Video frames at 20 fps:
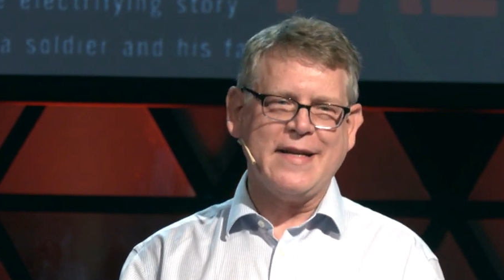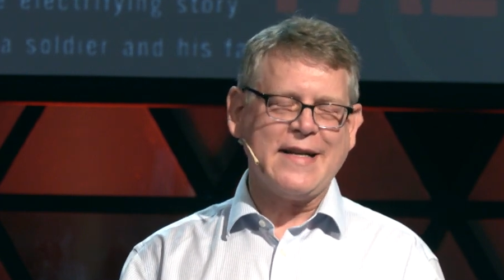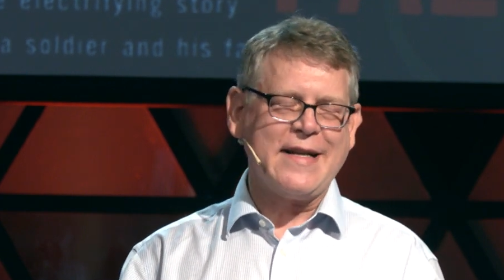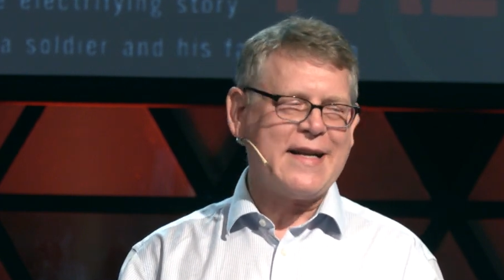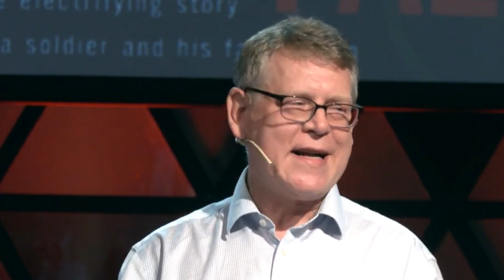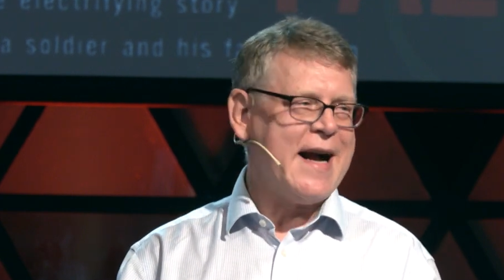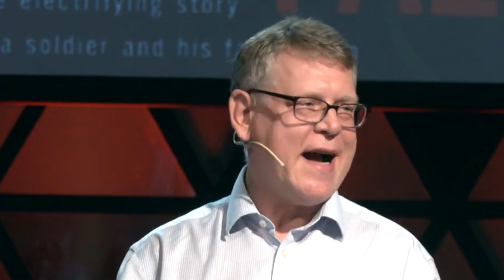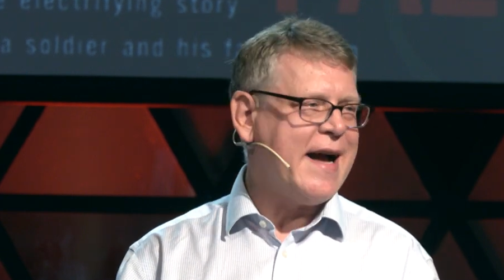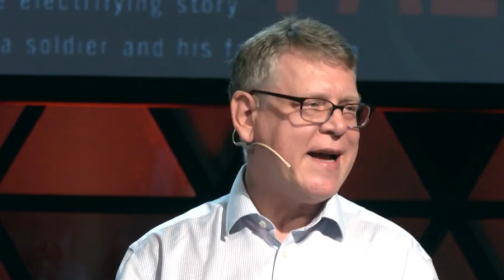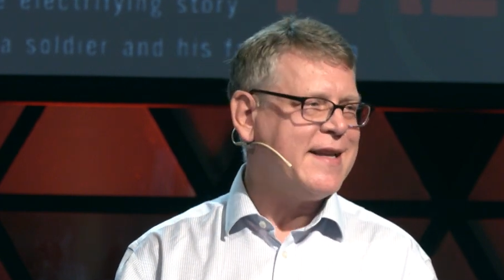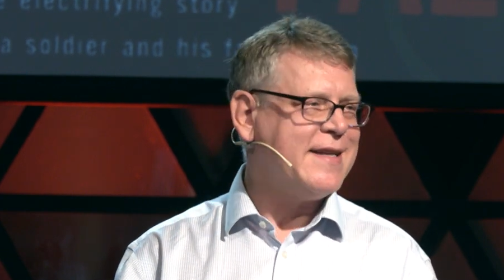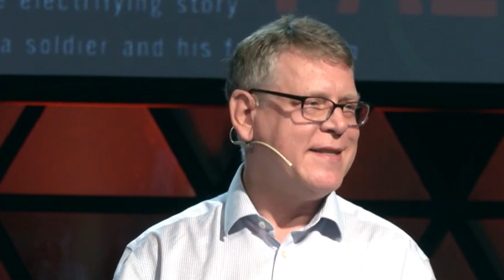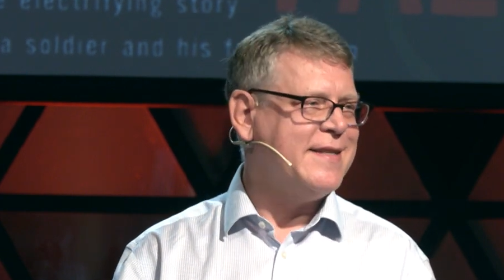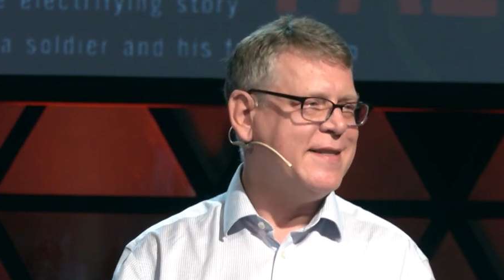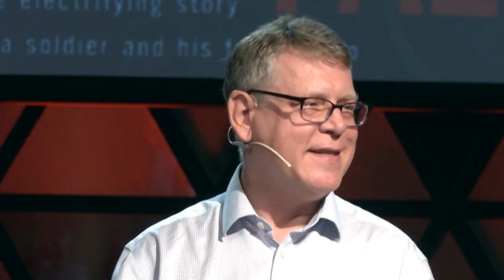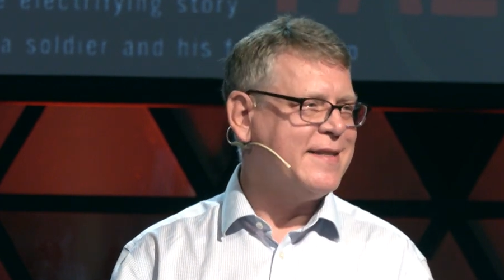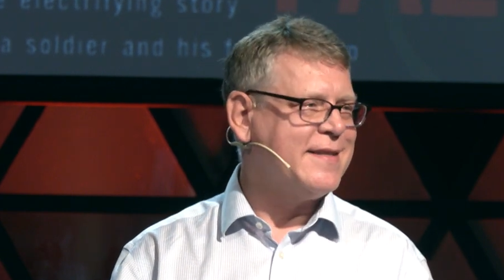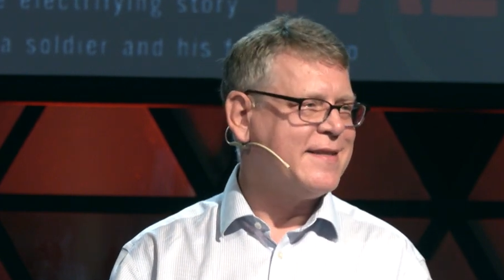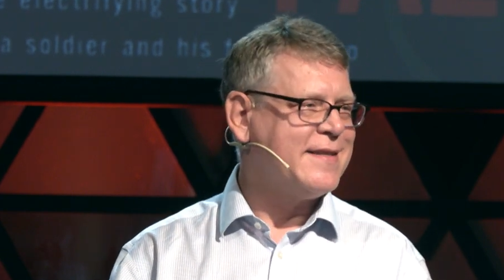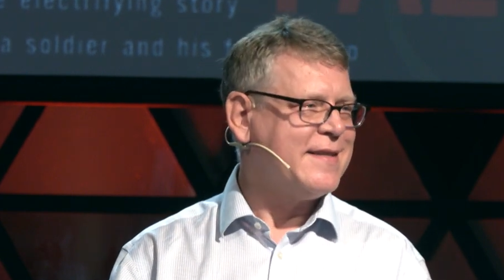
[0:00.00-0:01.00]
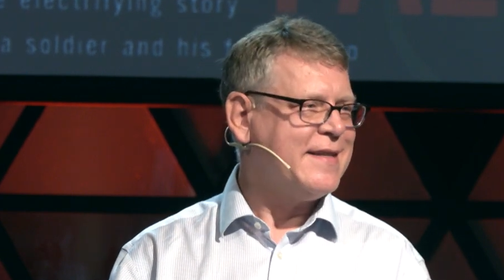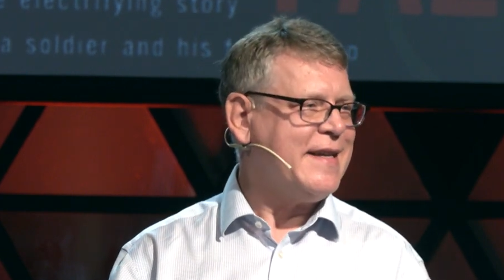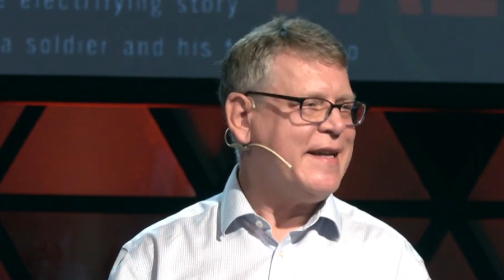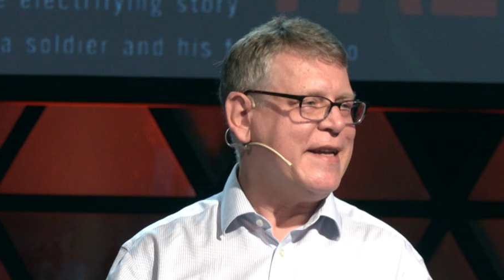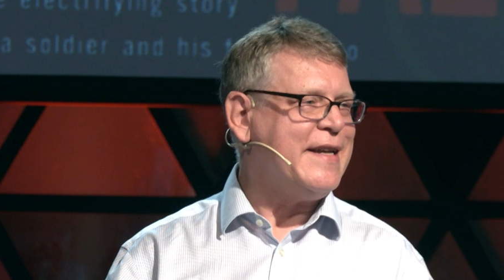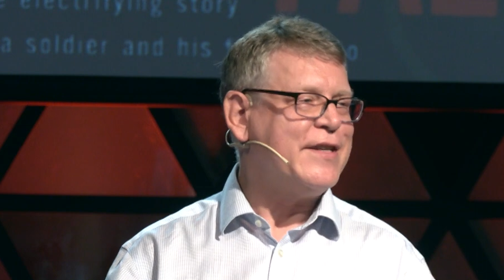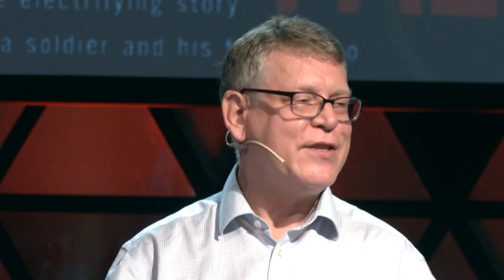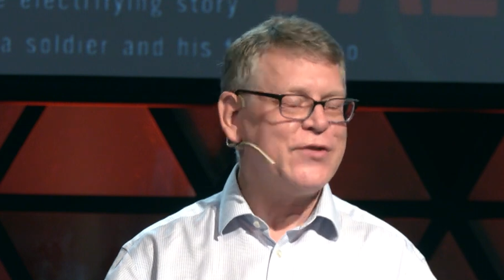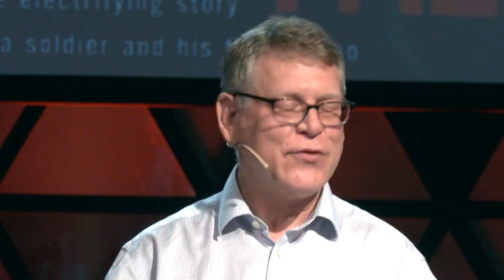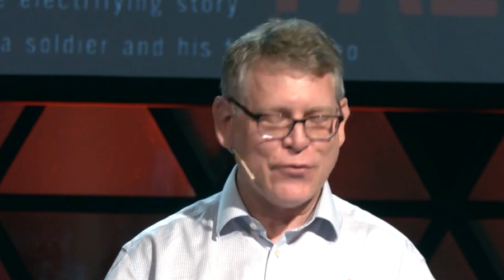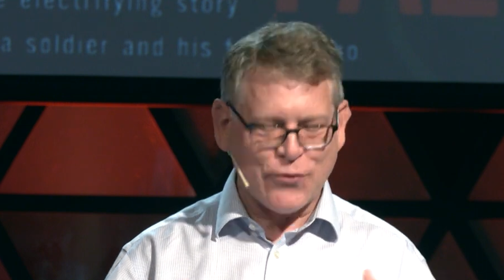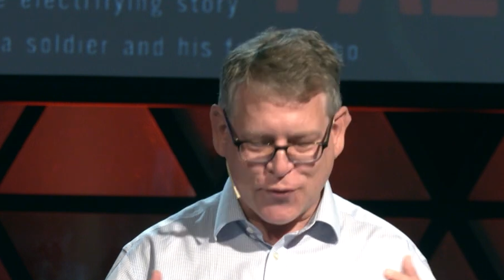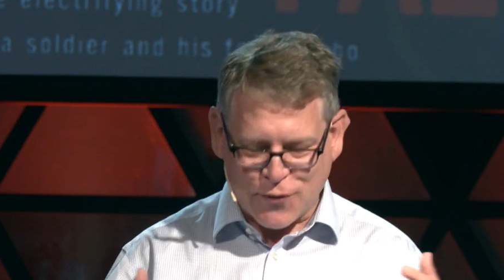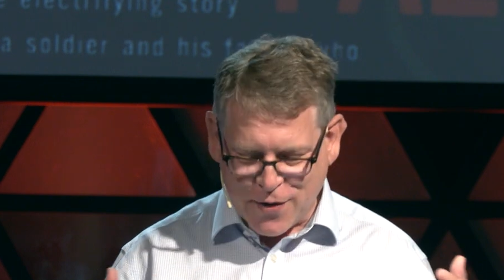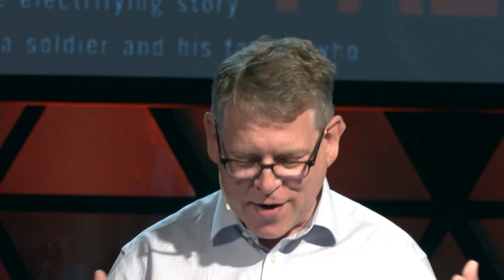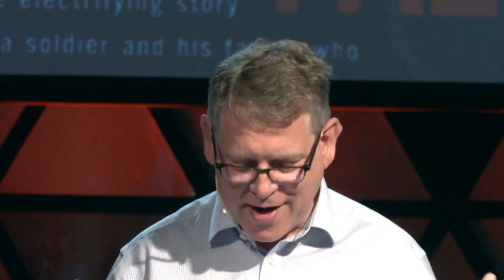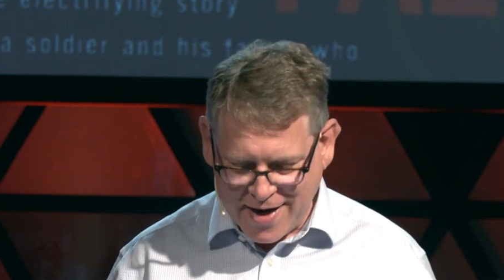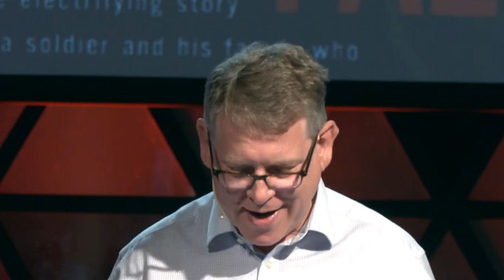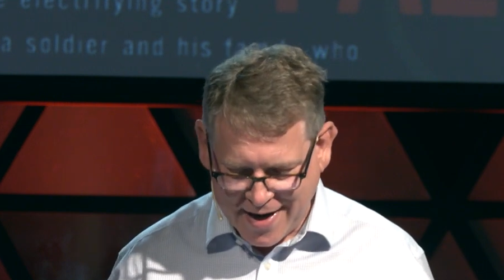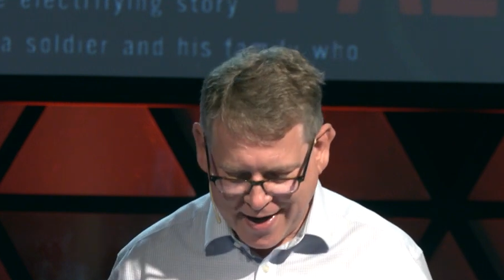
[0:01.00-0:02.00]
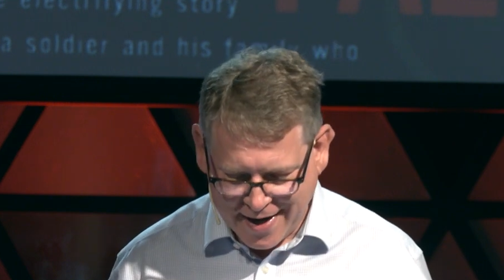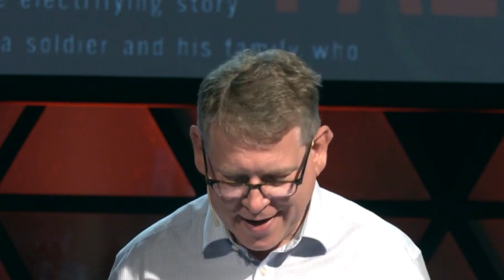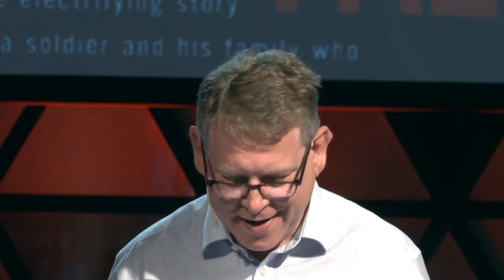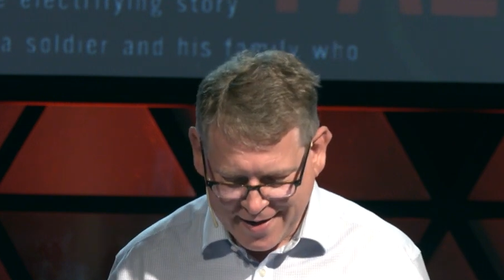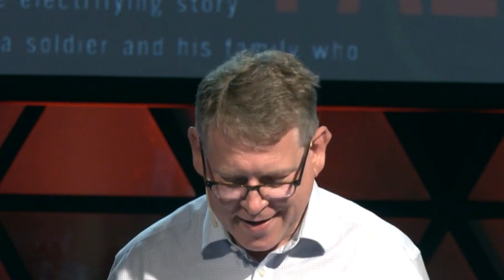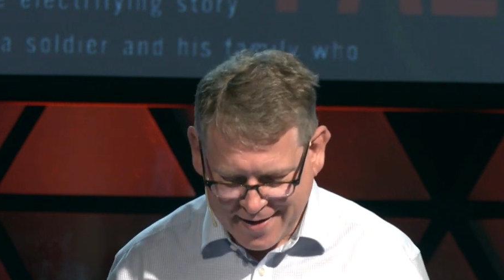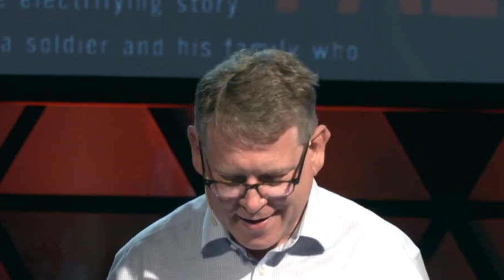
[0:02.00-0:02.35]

Kindness is free.